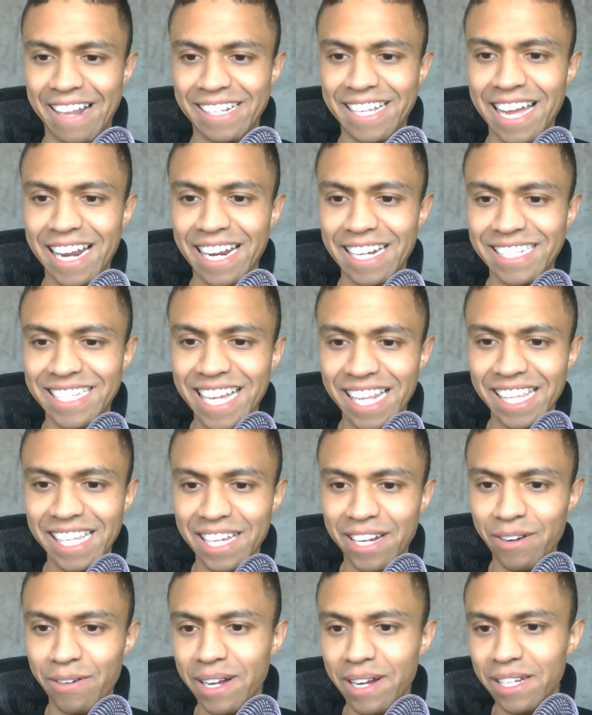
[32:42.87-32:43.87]
Got a
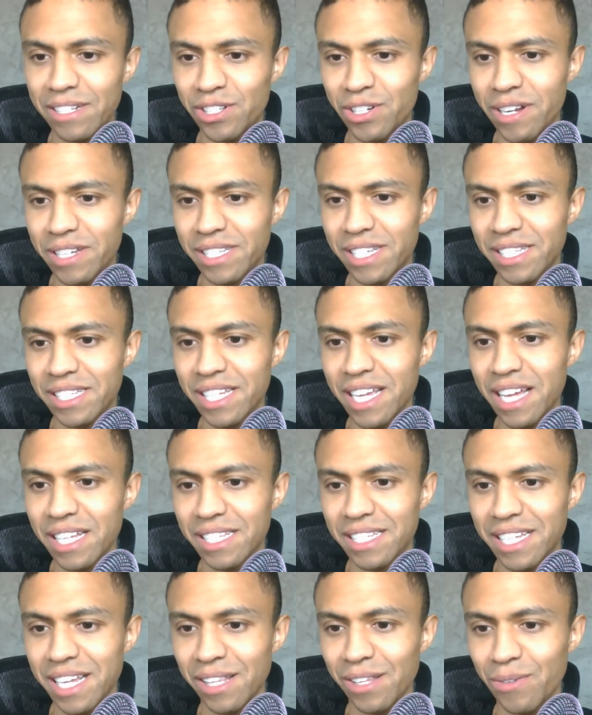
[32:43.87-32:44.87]
deli. All right. Trey says,
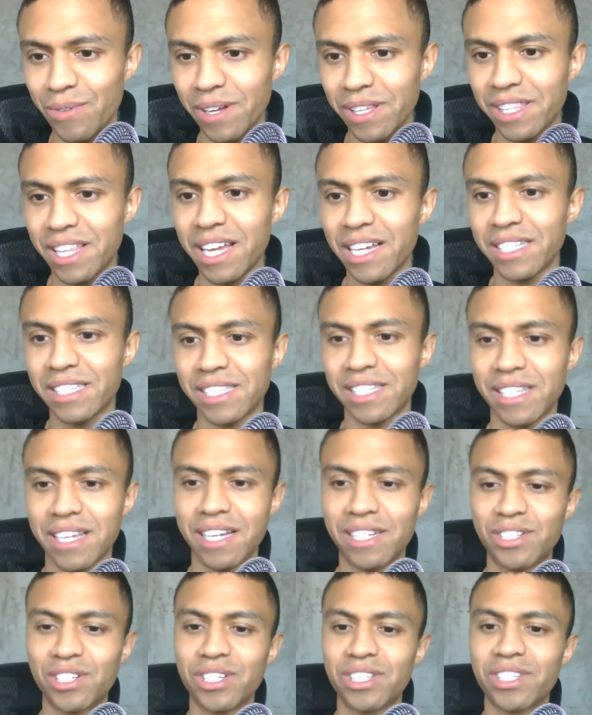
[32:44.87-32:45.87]
yes, LOL. Thanks.
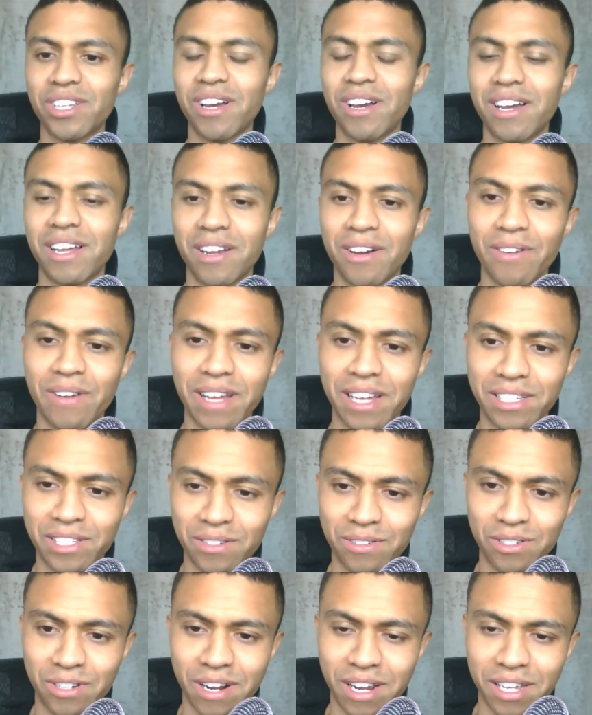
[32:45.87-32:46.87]
I just saw it. Okay.
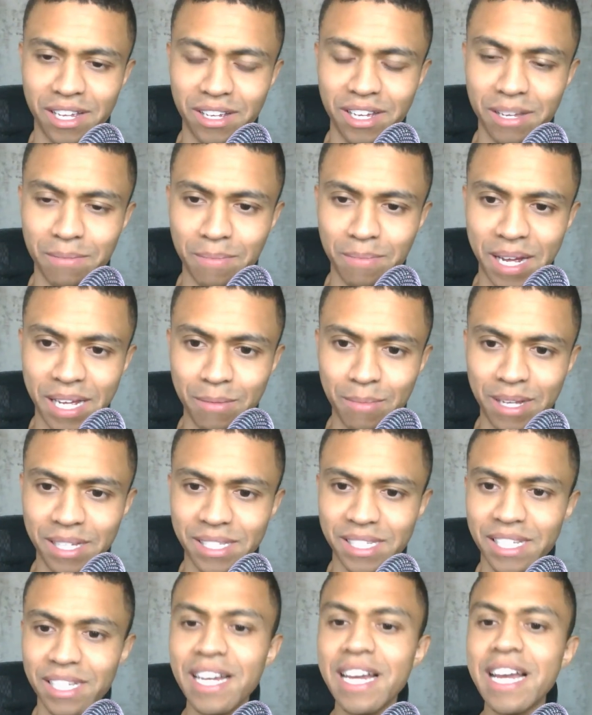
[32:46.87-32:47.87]
So, Trey, you getting my email.
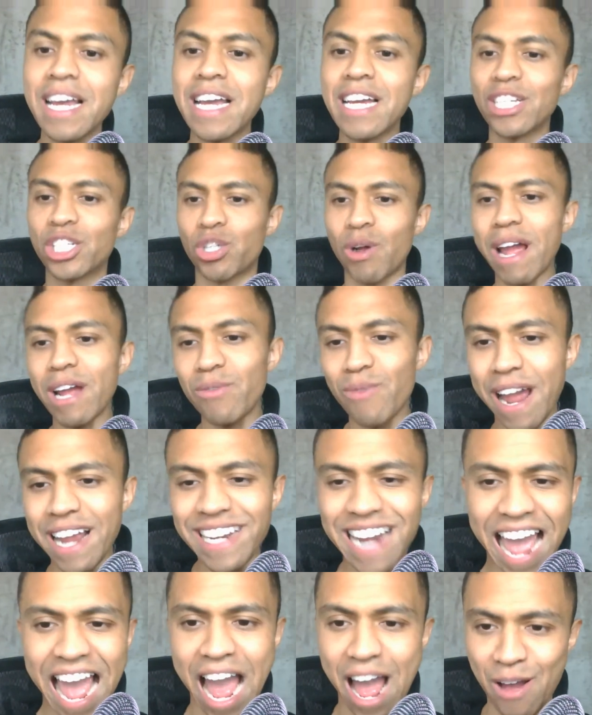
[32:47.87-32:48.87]
See, Trey, right
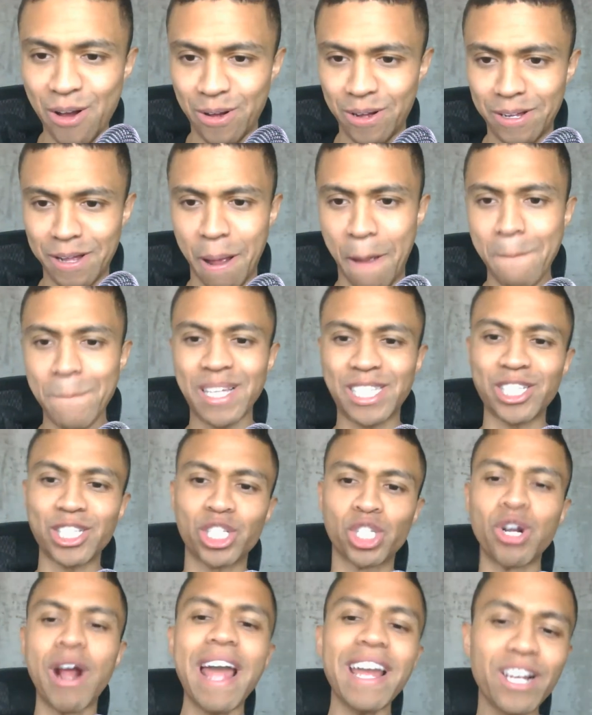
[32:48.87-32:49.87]
now, Mr.
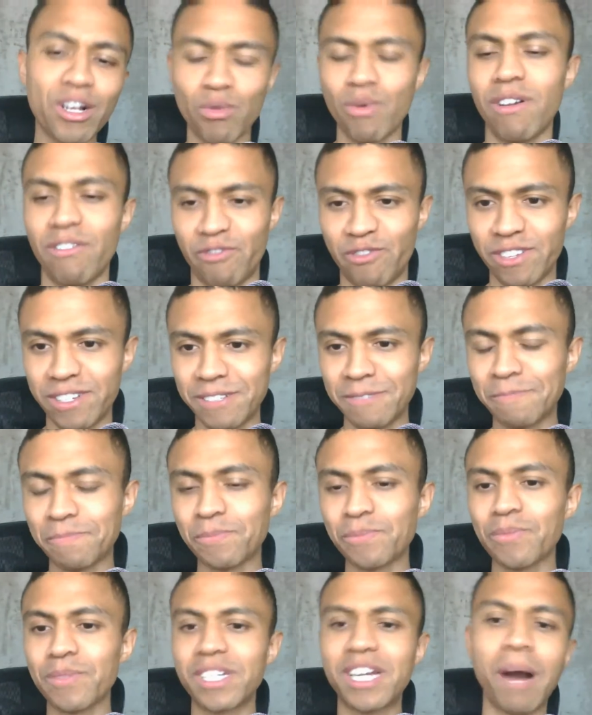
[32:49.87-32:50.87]
Trey Griffin
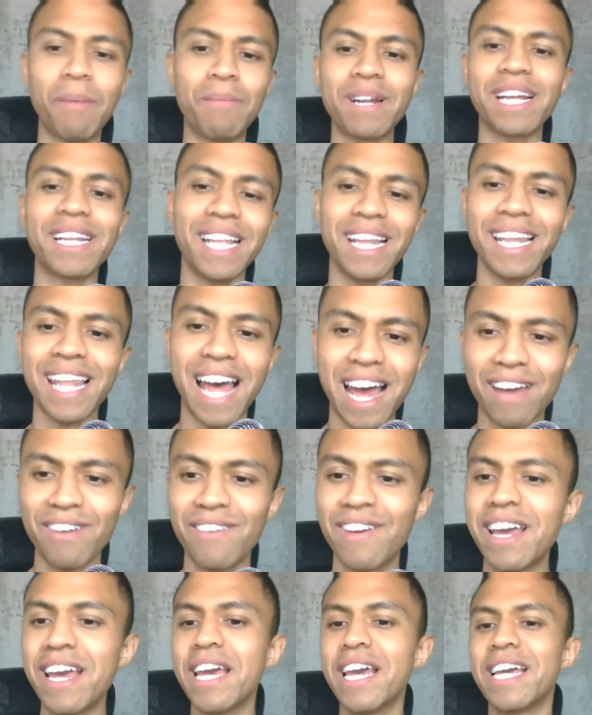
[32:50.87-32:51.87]
coming on the live
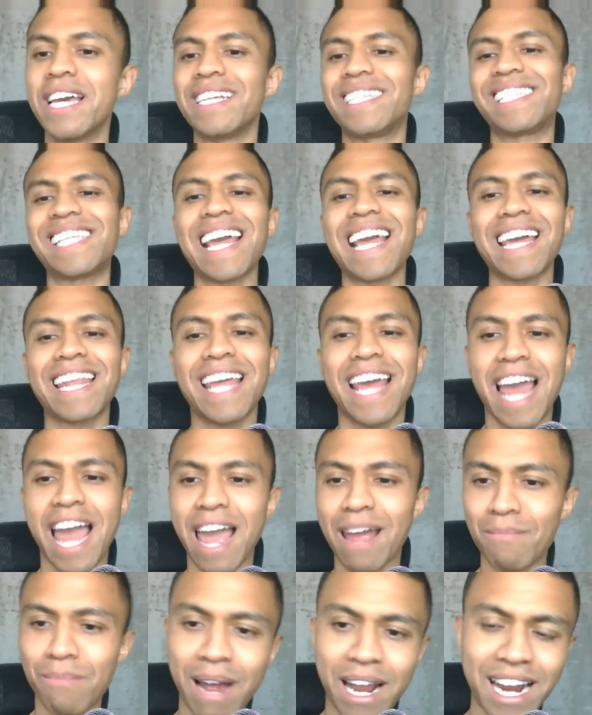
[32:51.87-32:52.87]
saying,
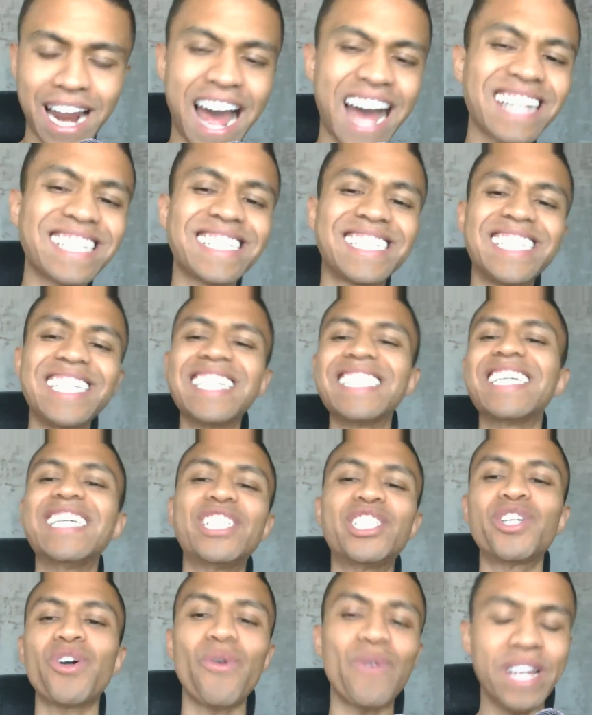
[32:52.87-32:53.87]
hey, Brandon, I did
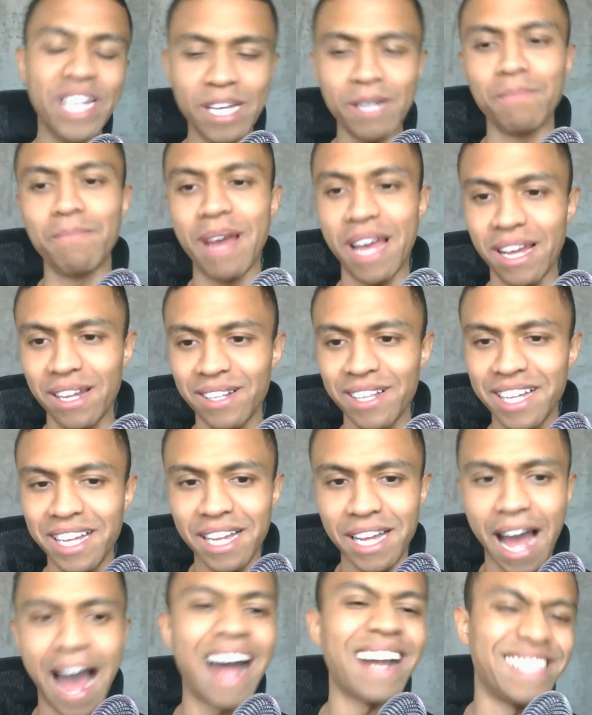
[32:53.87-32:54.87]
get your email.
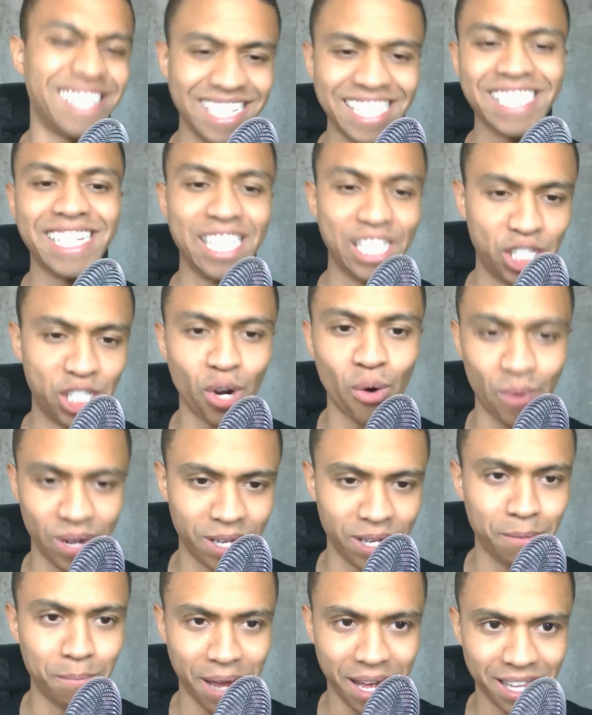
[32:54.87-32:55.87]
I did get your
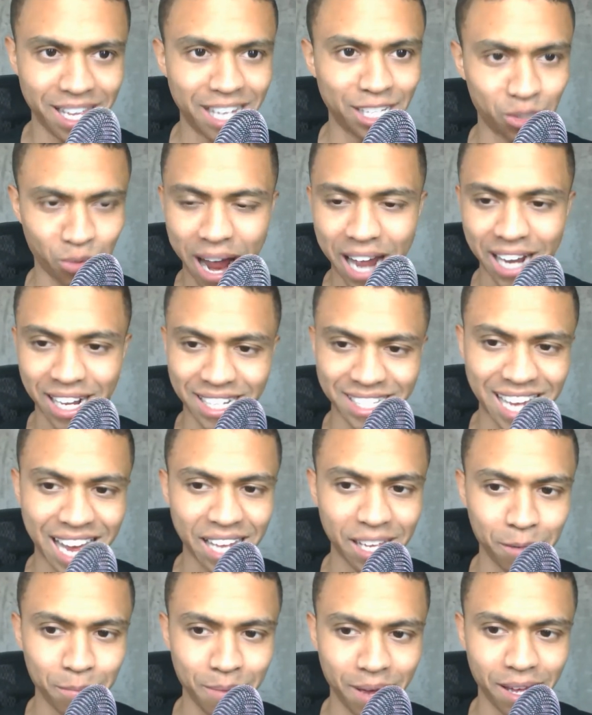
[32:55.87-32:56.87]
email. That's right. Because I
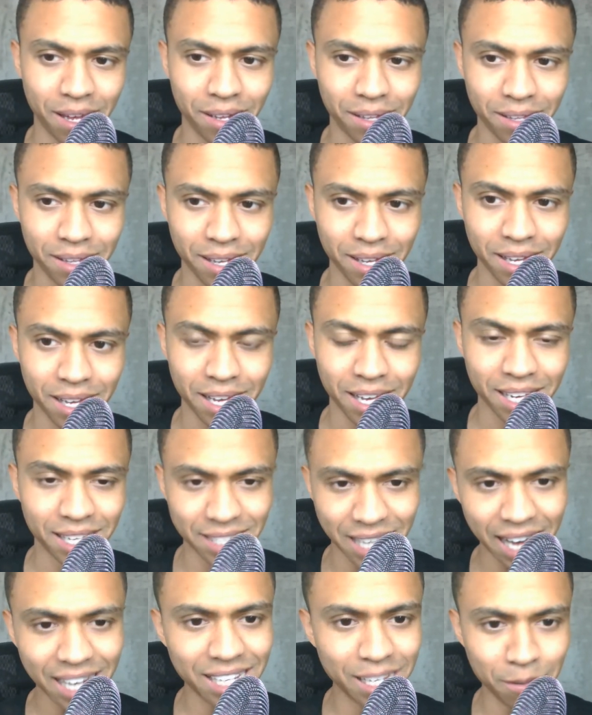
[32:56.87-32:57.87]
email.
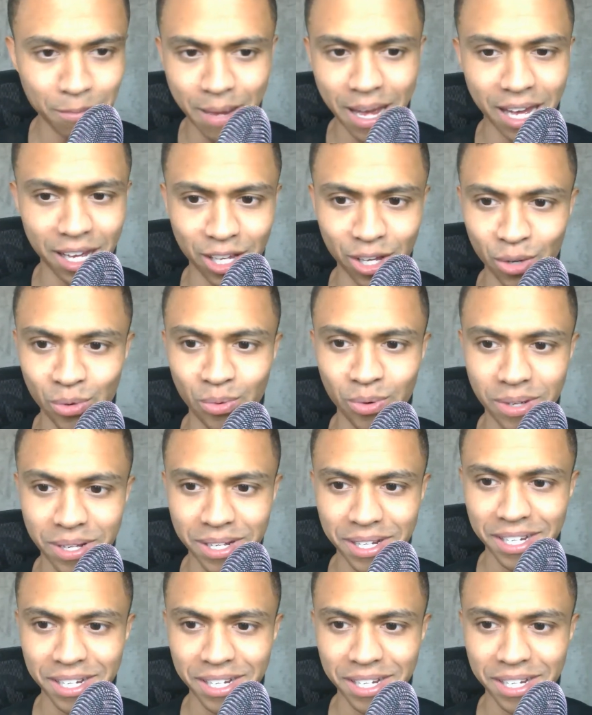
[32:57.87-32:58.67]
Because I email you.